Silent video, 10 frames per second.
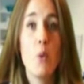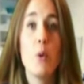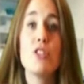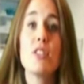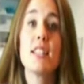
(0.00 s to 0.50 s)

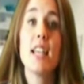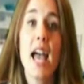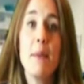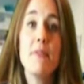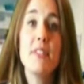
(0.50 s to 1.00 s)
which is a
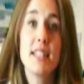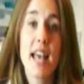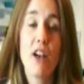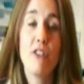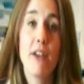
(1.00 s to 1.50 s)
type of
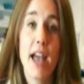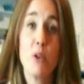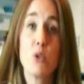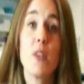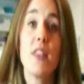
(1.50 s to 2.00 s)
cell
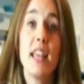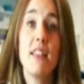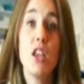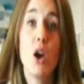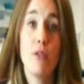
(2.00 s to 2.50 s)
found
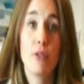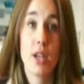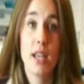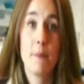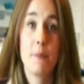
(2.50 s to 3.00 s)
within the ovary.